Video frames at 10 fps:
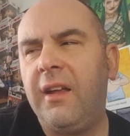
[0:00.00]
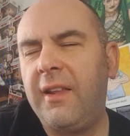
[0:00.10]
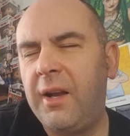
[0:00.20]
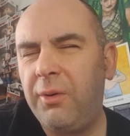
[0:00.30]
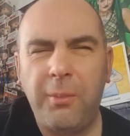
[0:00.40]

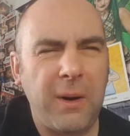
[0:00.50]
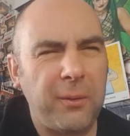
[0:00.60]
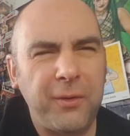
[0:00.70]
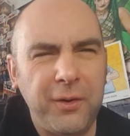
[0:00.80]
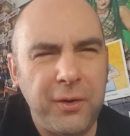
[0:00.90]
And then he was
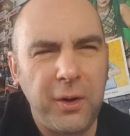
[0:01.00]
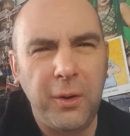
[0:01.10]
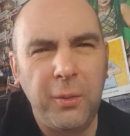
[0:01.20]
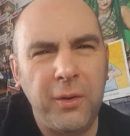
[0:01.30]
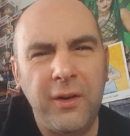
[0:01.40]
about to
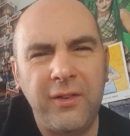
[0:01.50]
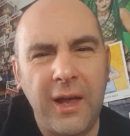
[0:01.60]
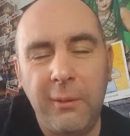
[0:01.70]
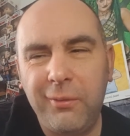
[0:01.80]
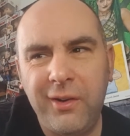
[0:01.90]
do the
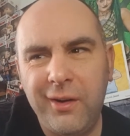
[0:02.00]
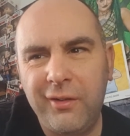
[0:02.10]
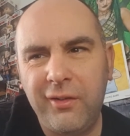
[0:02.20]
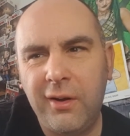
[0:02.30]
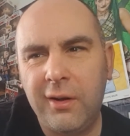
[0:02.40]
same to
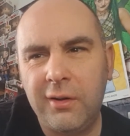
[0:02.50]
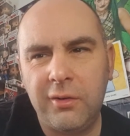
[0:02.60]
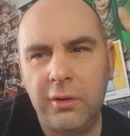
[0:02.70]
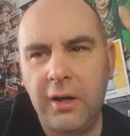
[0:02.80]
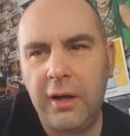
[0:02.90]

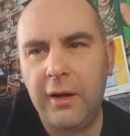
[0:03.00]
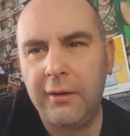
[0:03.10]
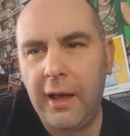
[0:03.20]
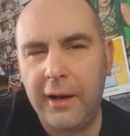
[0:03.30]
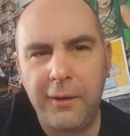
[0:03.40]
the
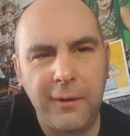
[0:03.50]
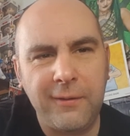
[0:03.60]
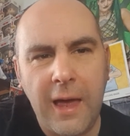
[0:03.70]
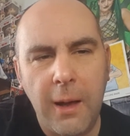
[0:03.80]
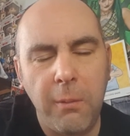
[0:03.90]
head of the
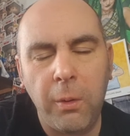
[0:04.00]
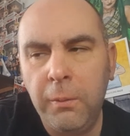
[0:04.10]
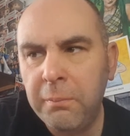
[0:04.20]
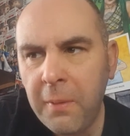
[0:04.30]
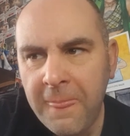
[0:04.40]

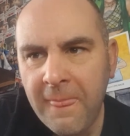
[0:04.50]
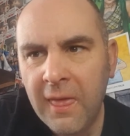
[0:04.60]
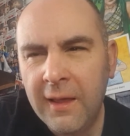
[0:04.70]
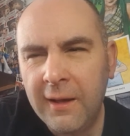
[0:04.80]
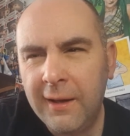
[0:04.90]
table.
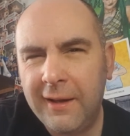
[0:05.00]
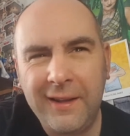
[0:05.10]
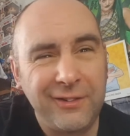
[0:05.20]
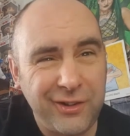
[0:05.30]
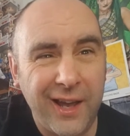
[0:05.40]
And
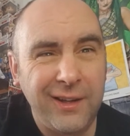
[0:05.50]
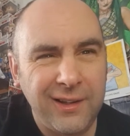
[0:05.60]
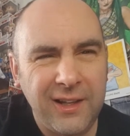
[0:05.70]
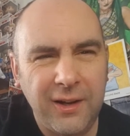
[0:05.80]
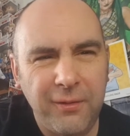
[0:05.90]
then Jay
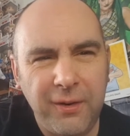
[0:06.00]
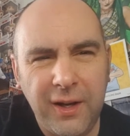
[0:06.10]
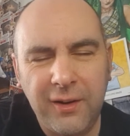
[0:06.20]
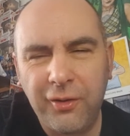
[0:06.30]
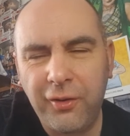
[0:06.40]

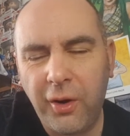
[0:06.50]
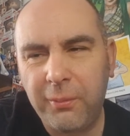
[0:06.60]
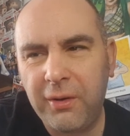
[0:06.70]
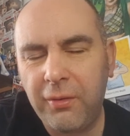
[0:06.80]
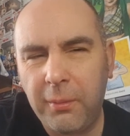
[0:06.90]
interfered and
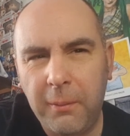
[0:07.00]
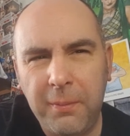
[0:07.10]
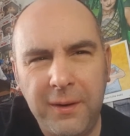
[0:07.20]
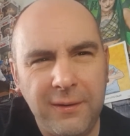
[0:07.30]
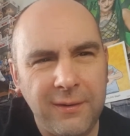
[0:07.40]
stopped it from
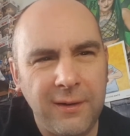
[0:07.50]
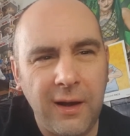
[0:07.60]
happening.